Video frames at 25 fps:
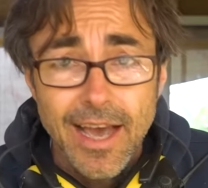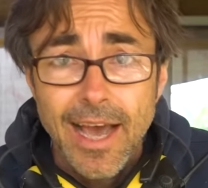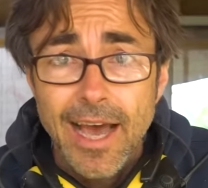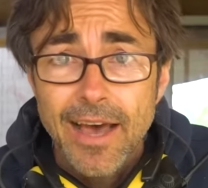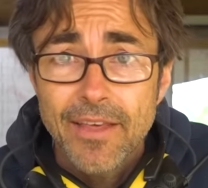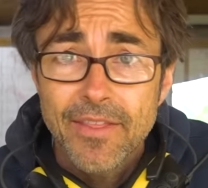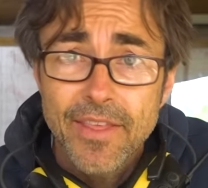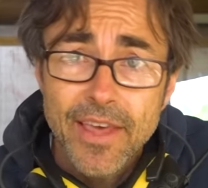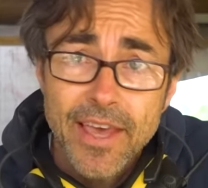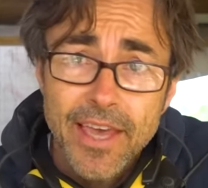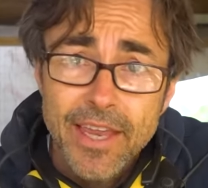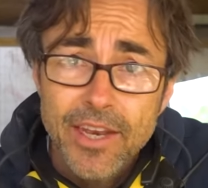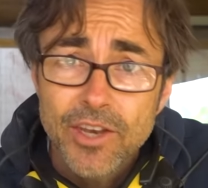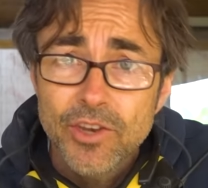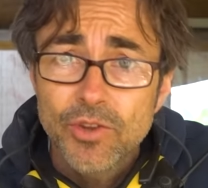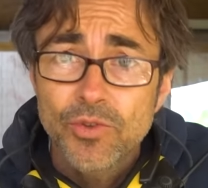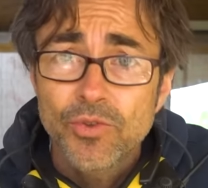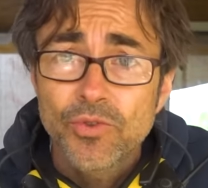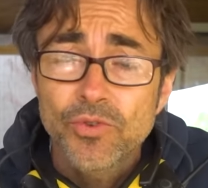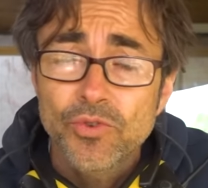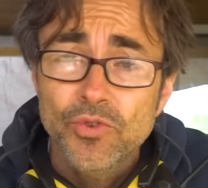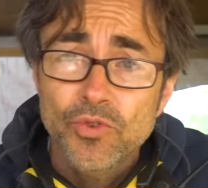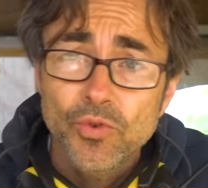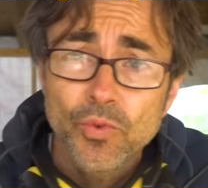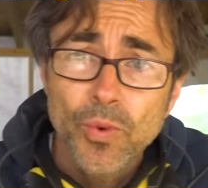and then you
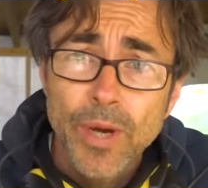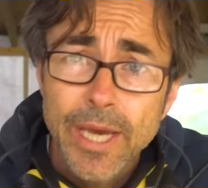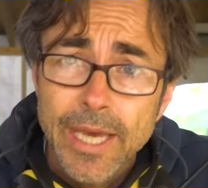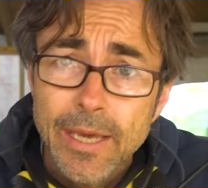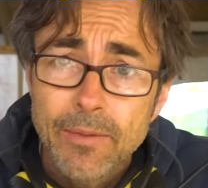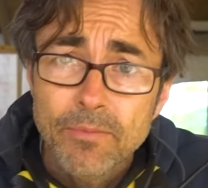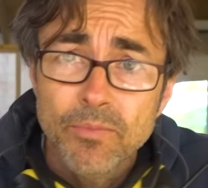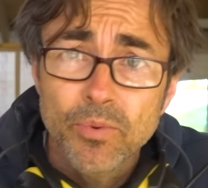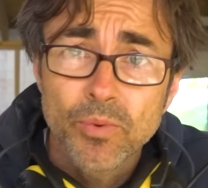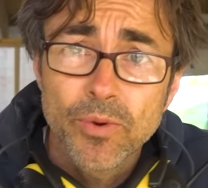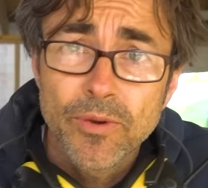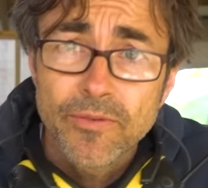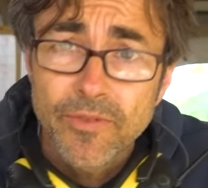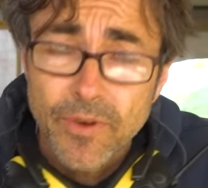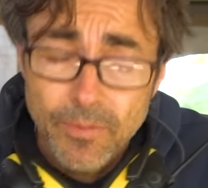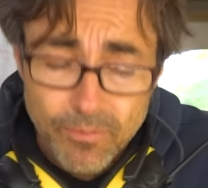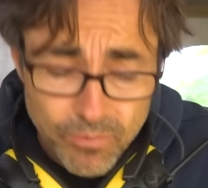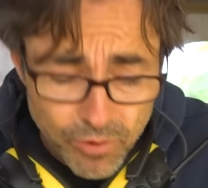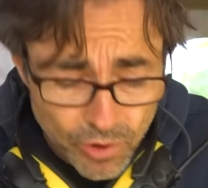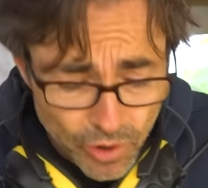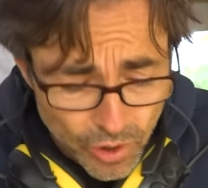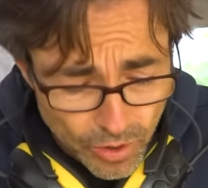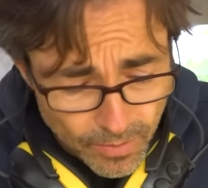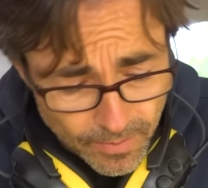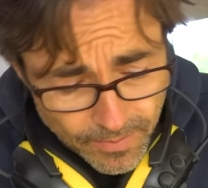sweep with a
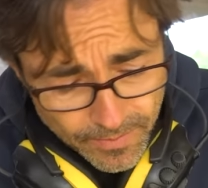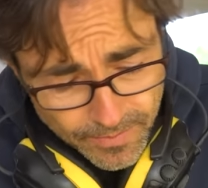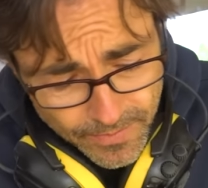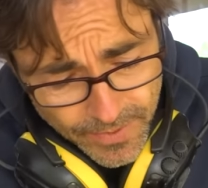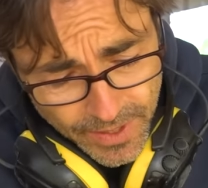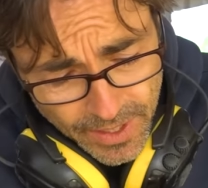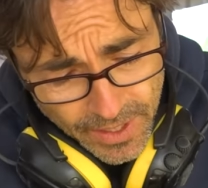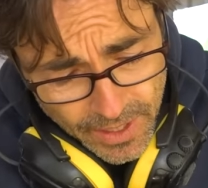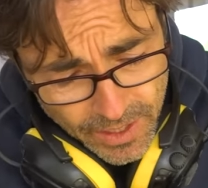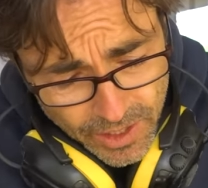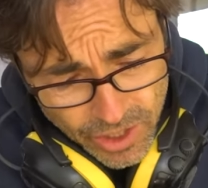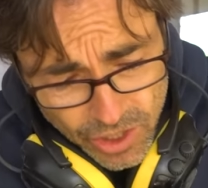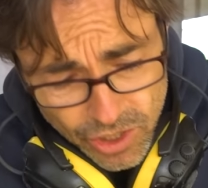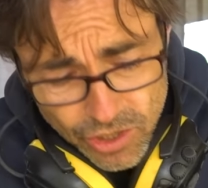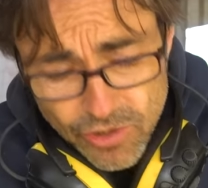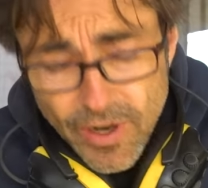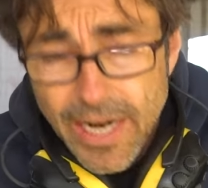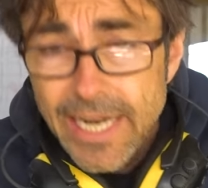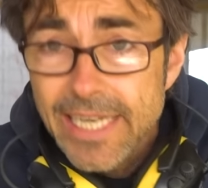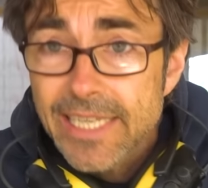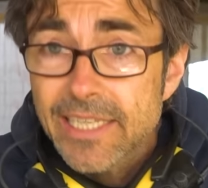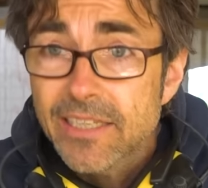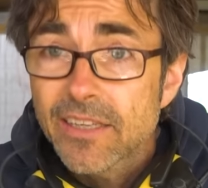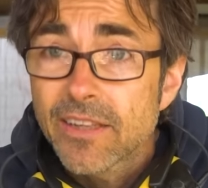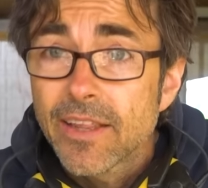broom
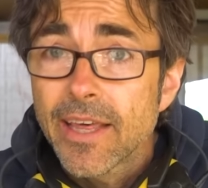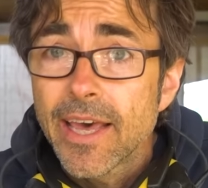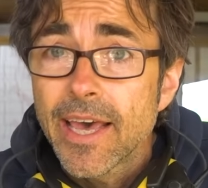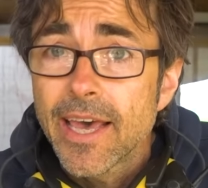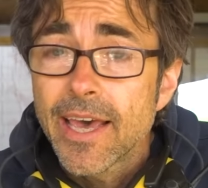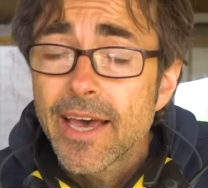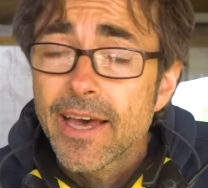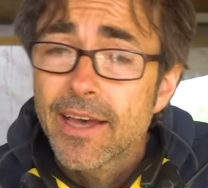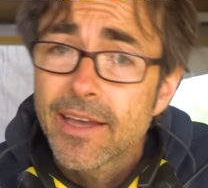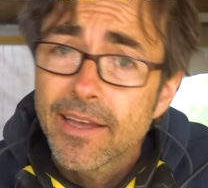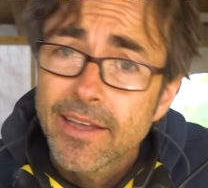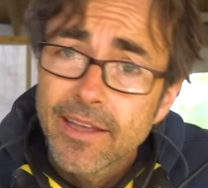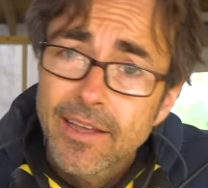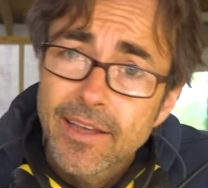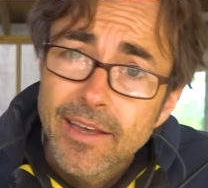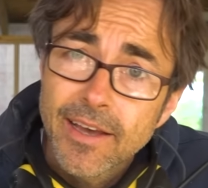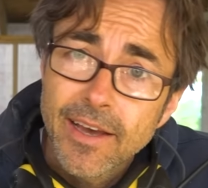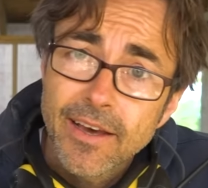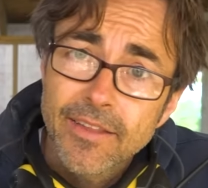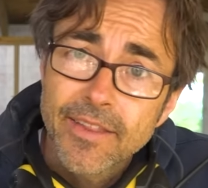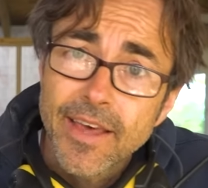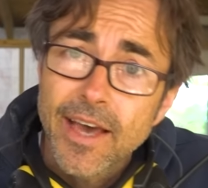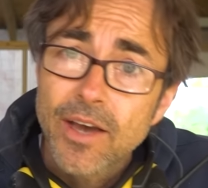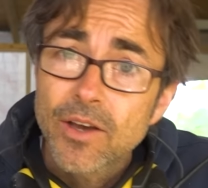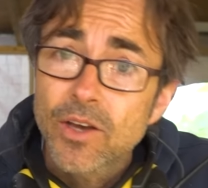straight to there,
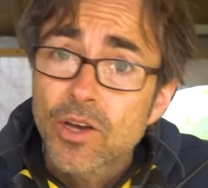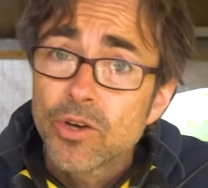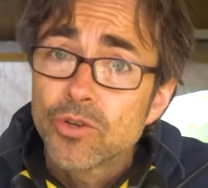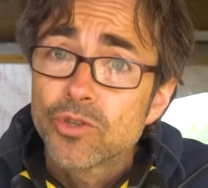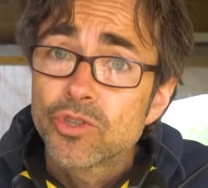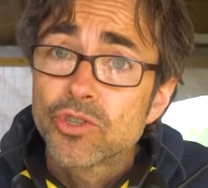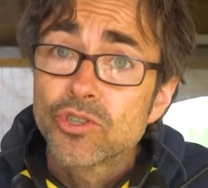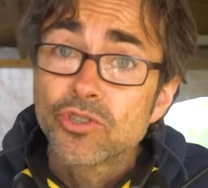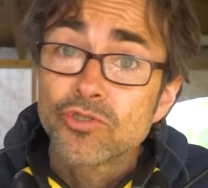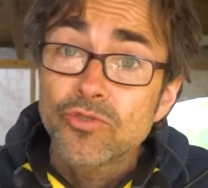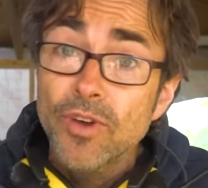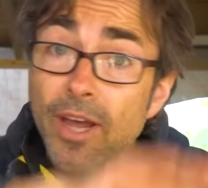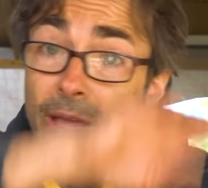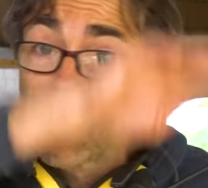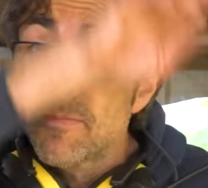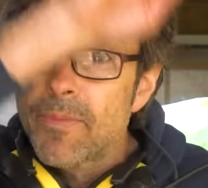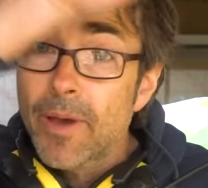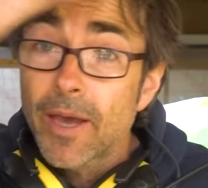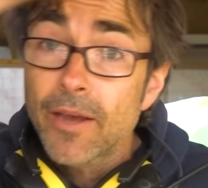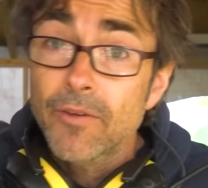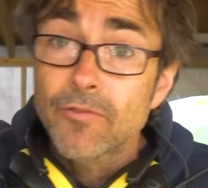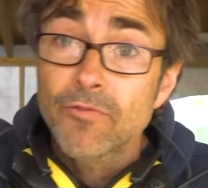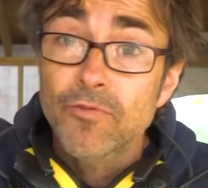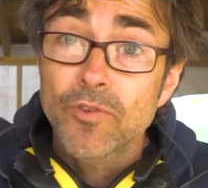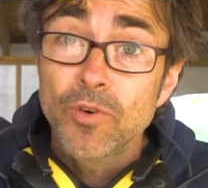and that goes straight
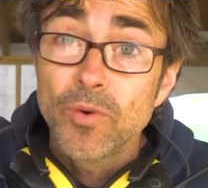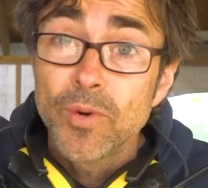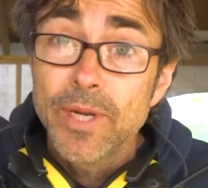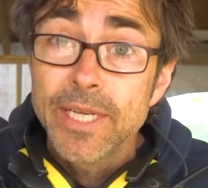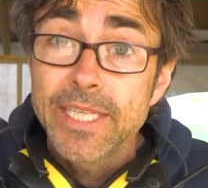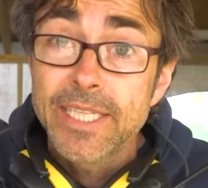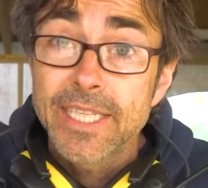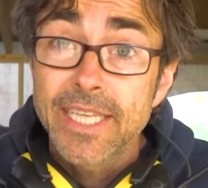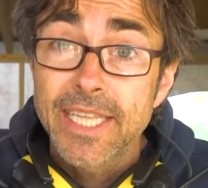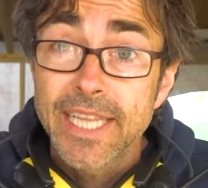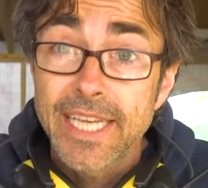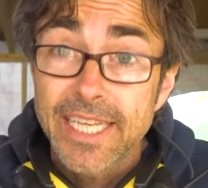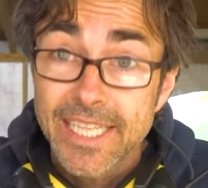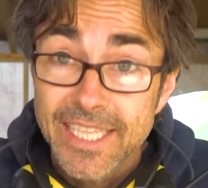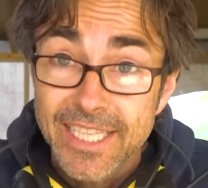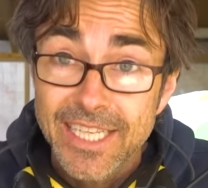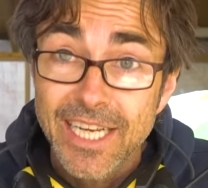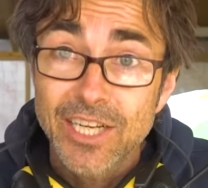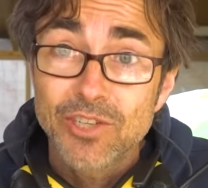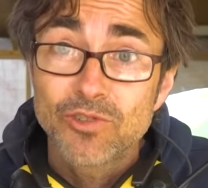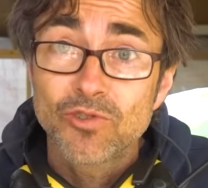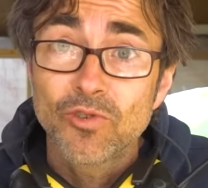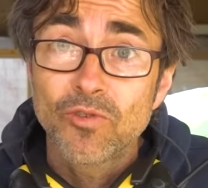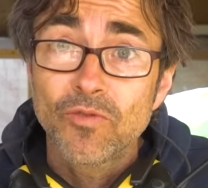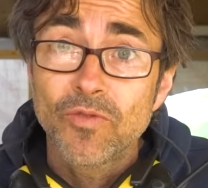back through into the
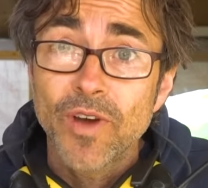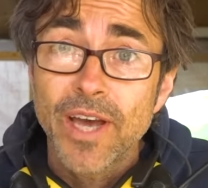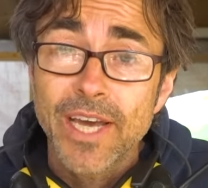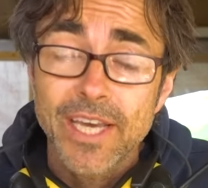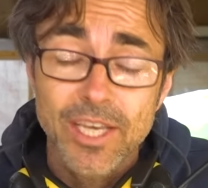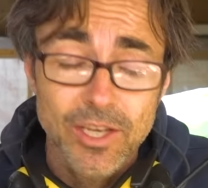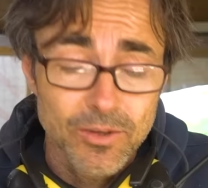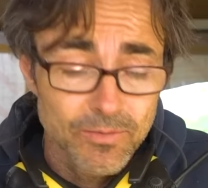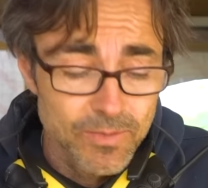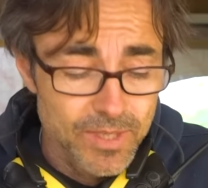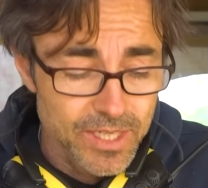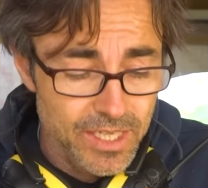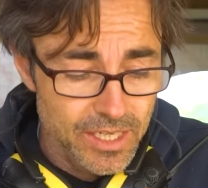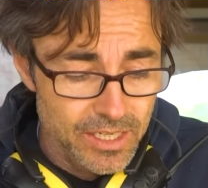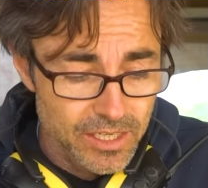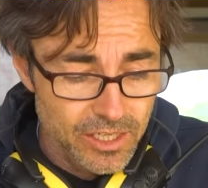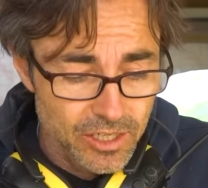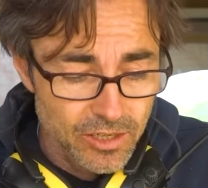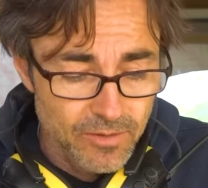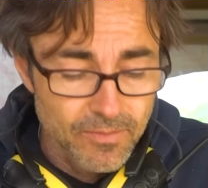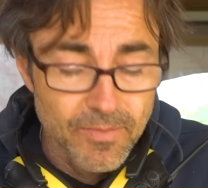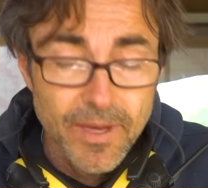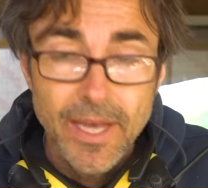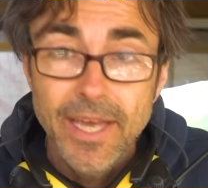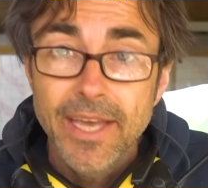central vacuum
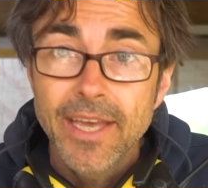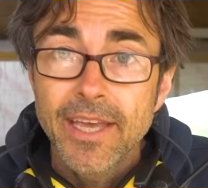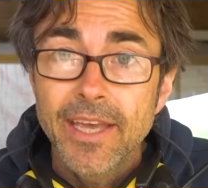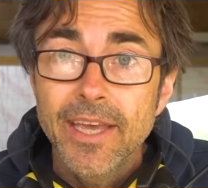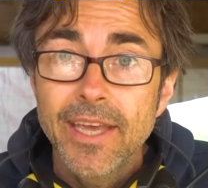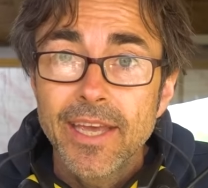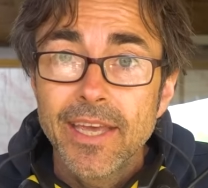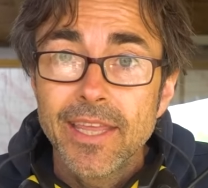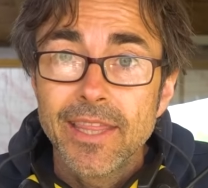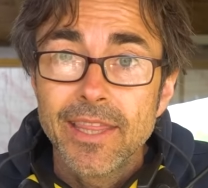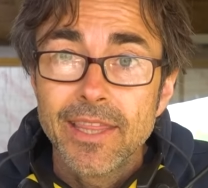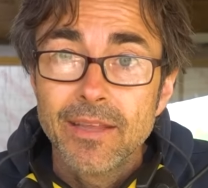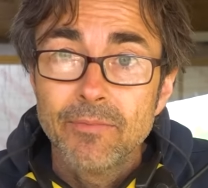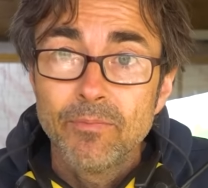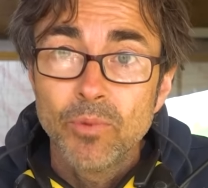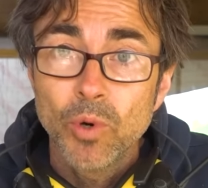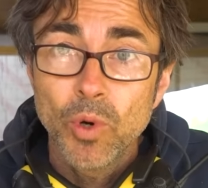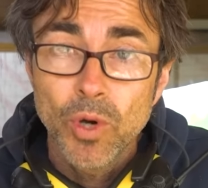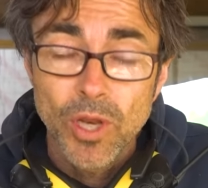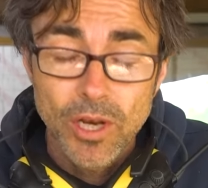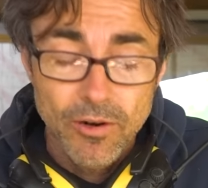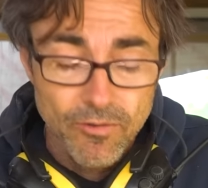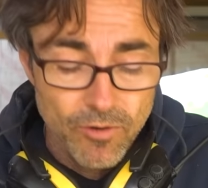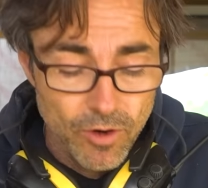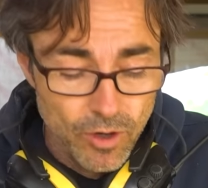system in the
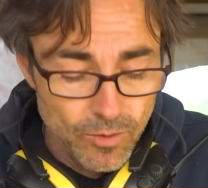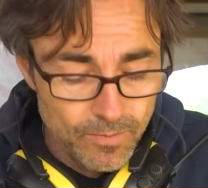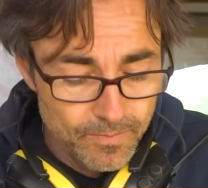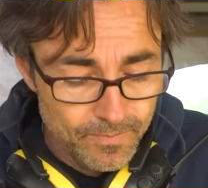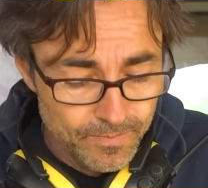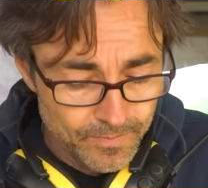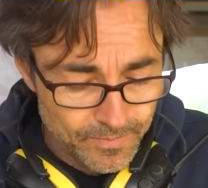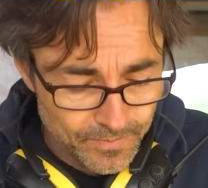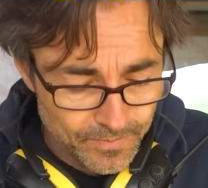boiler room.